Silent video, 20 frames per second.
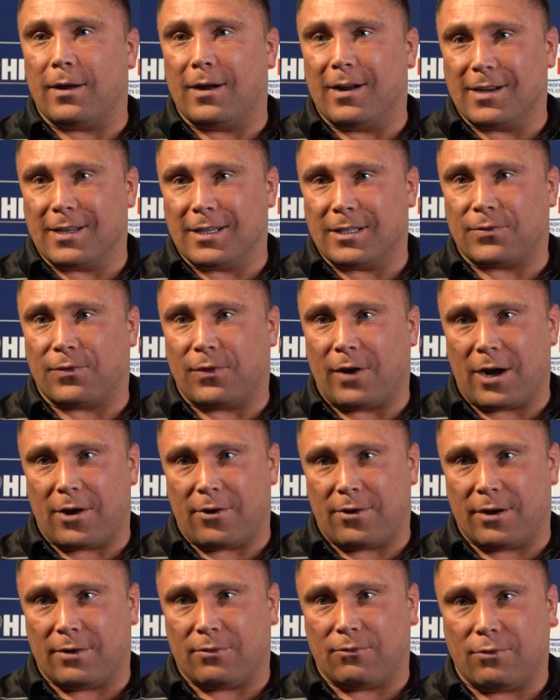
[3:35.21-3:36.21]
and he's
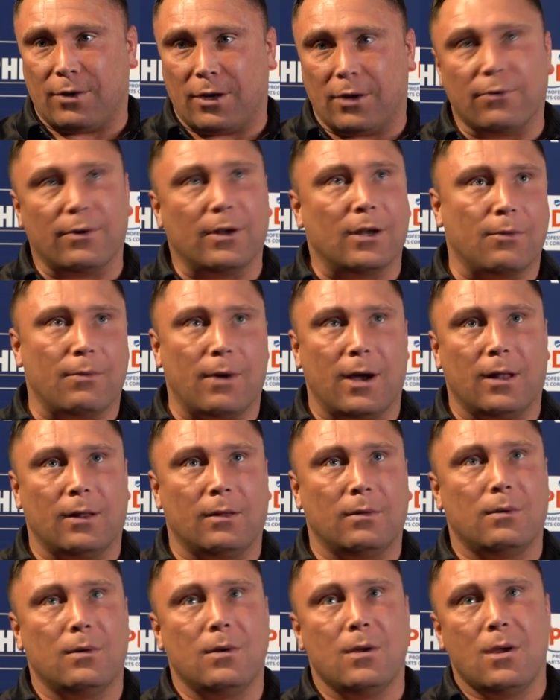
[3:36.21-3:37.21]
firing really, really
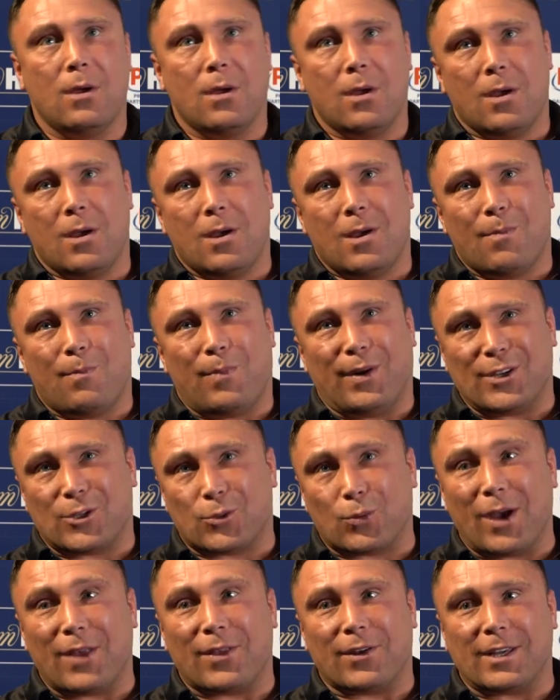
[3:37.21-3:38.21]
well, but
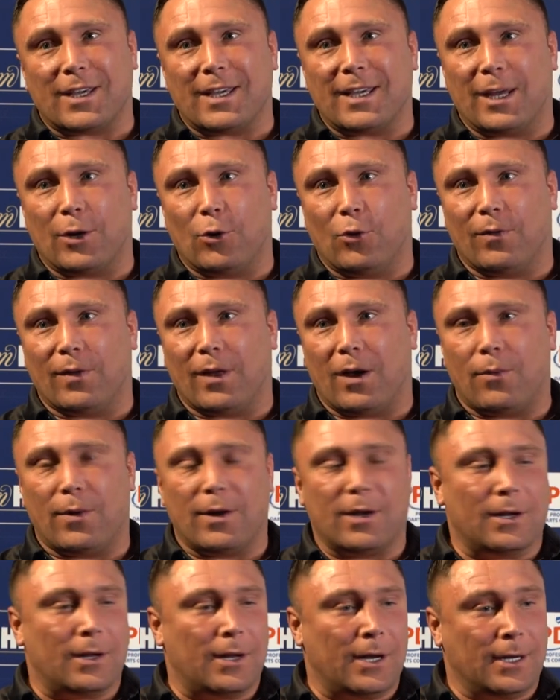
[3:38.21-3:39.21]
it's whether he can get over that
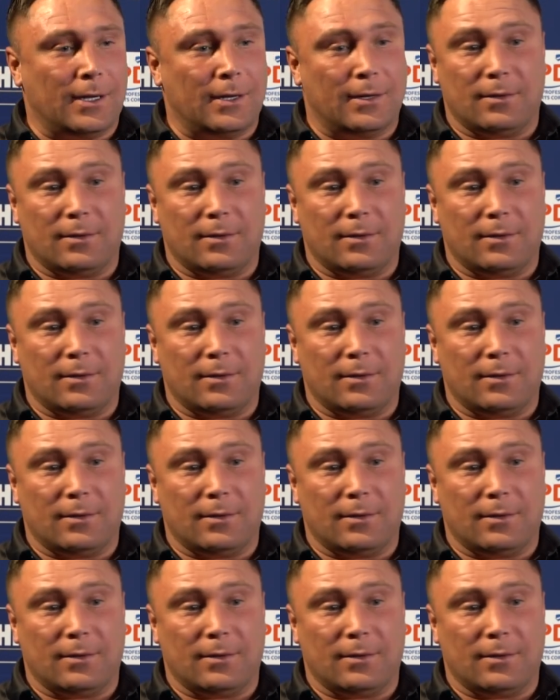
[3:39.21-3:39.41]
winning line.